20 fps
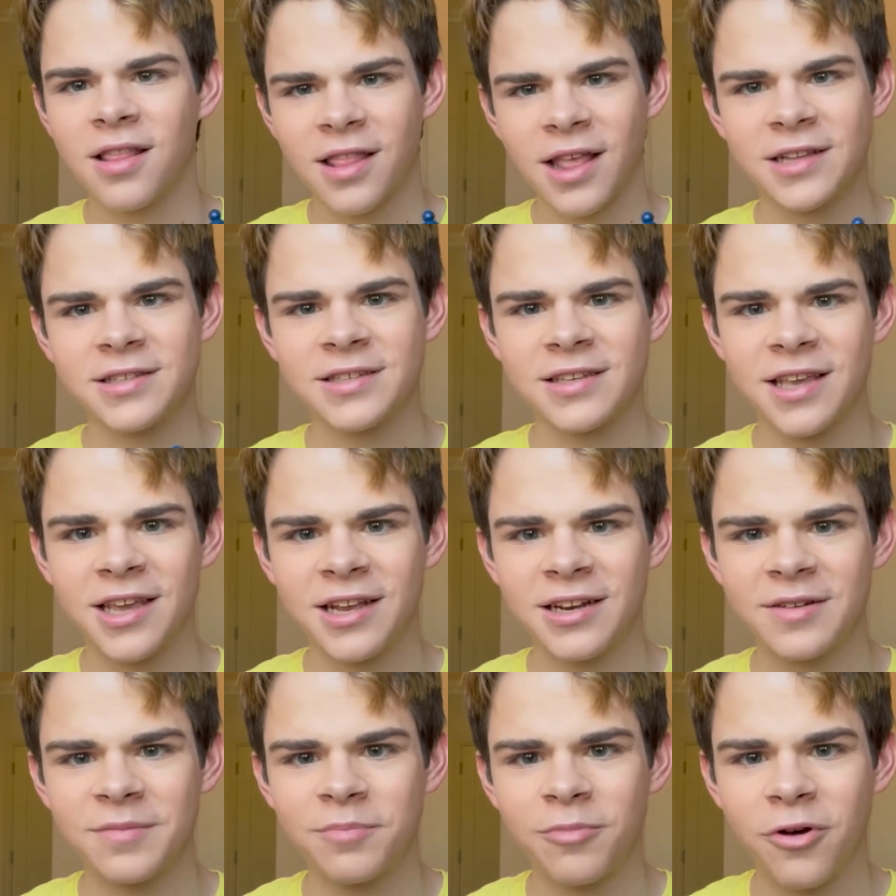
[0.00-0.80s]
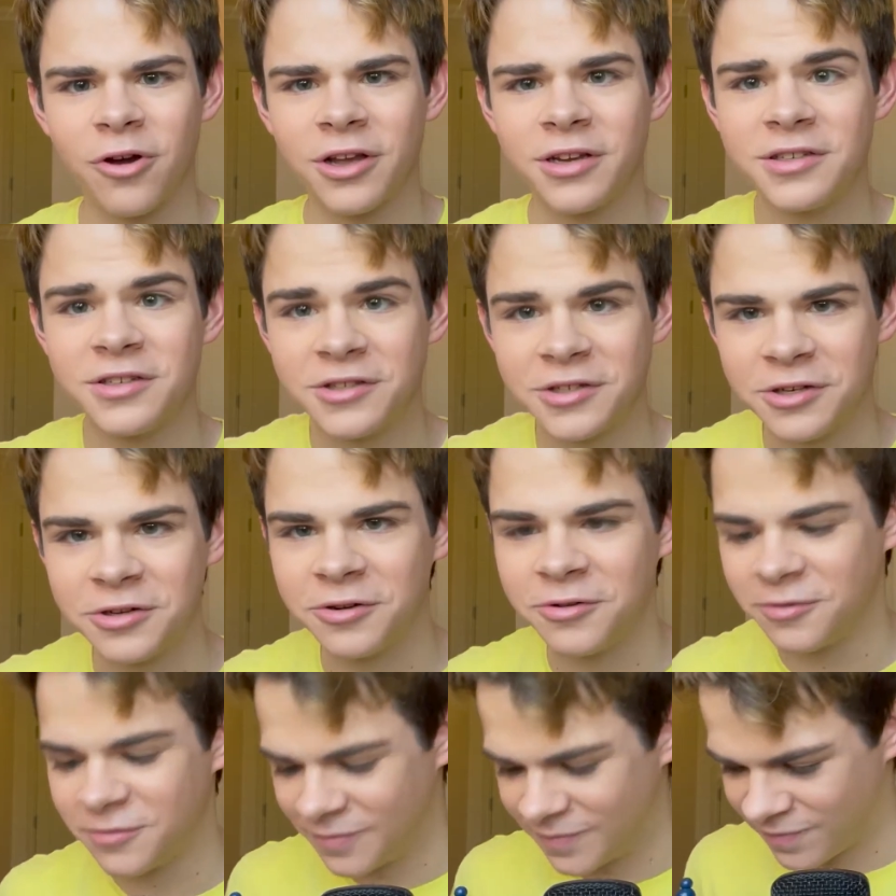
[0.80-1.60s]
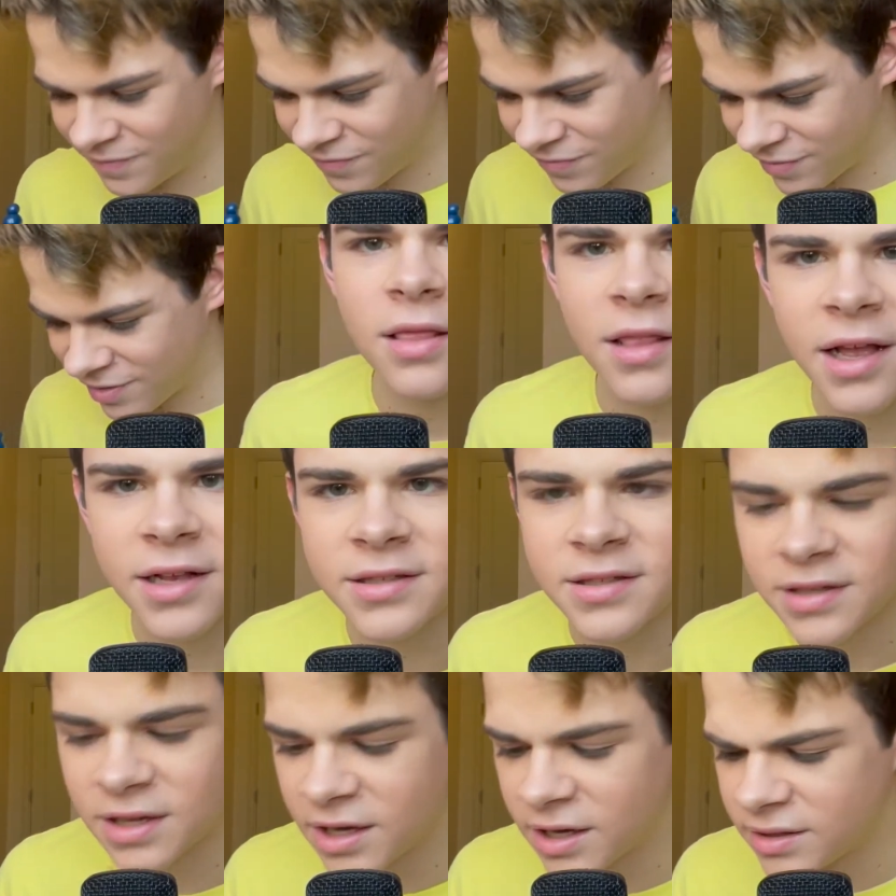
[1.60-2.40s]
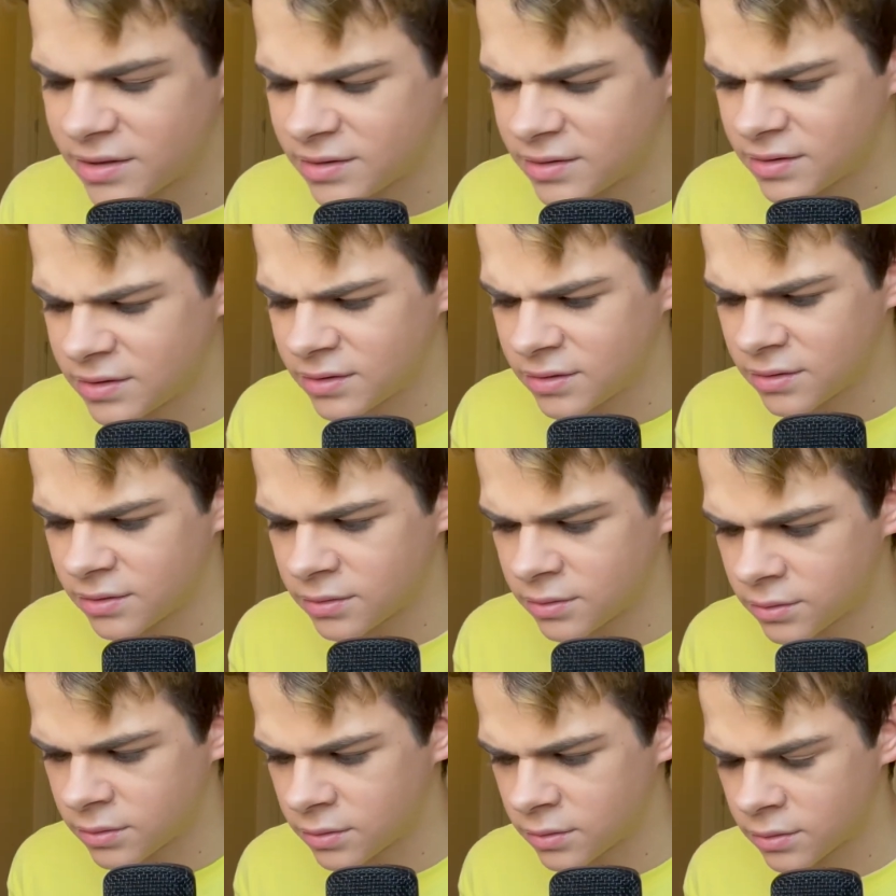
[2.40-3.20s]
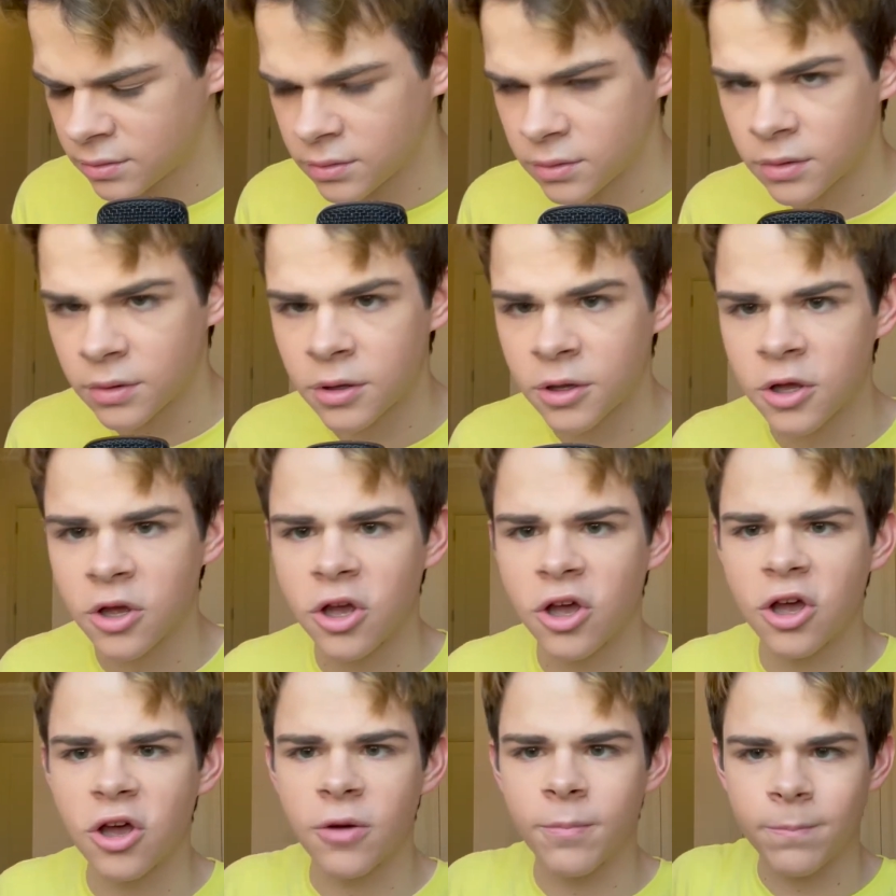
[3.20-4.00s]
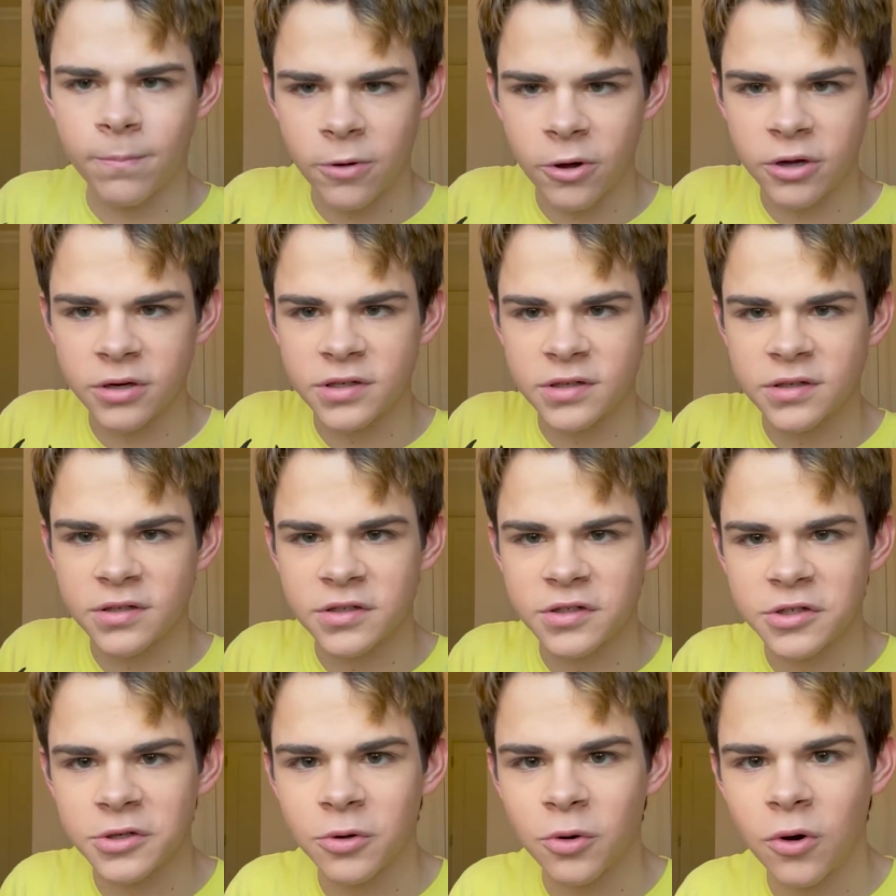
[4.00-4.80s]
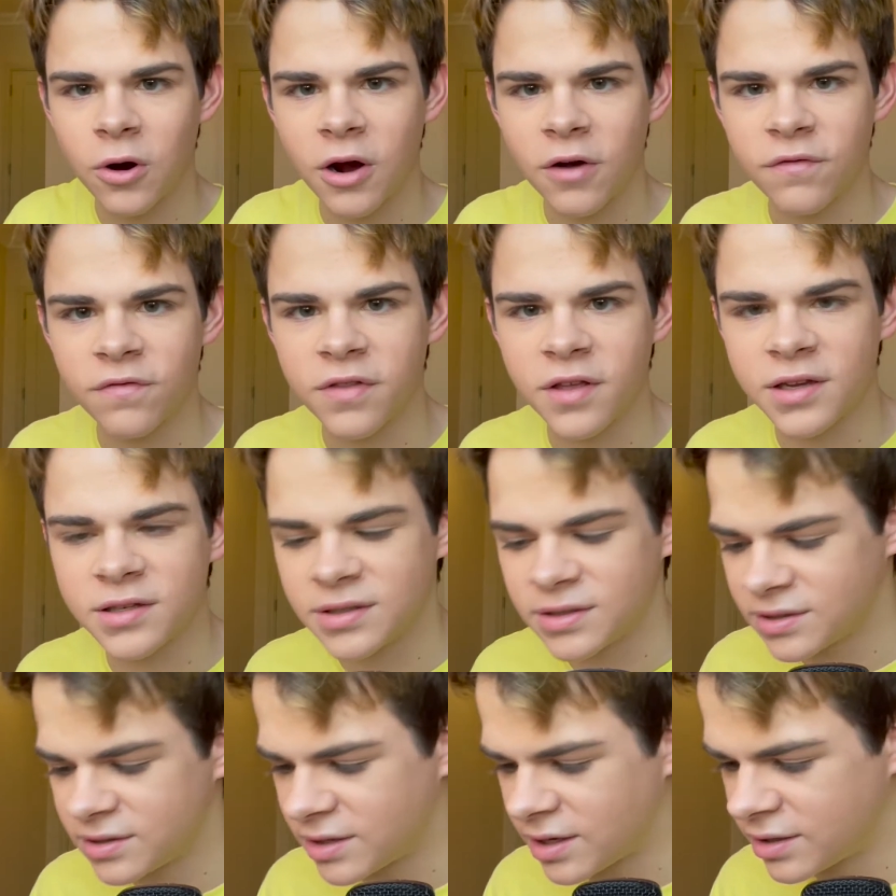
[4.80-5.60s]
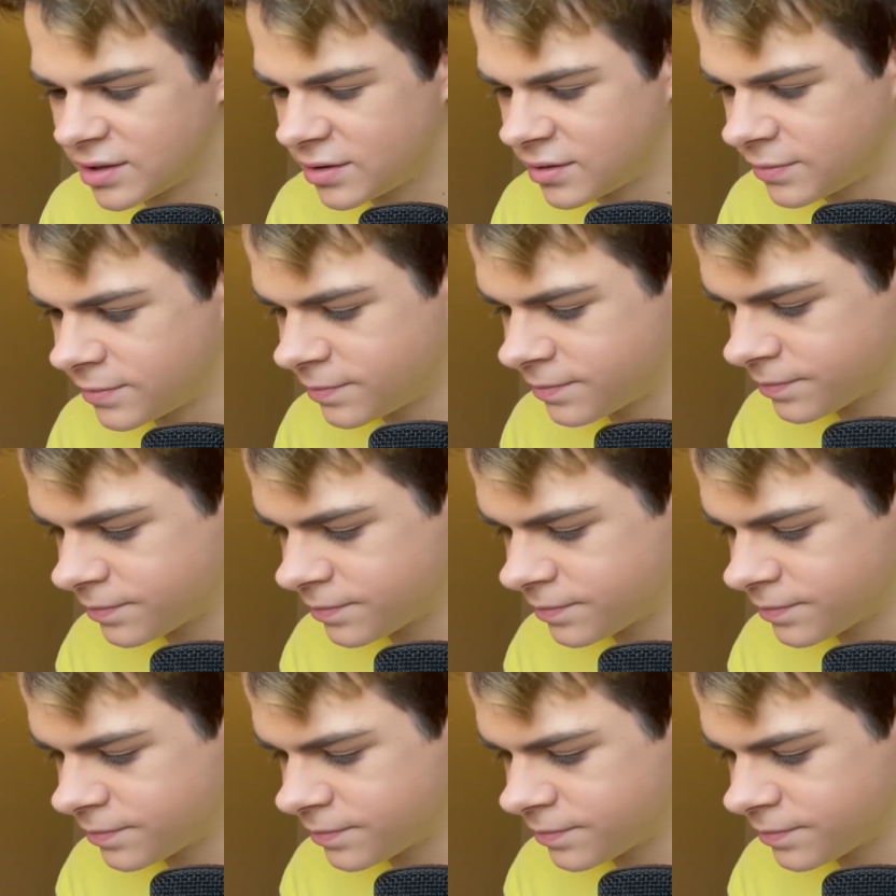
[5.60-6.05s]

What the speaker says: Let's get part 2. Let's get part 2 of this set.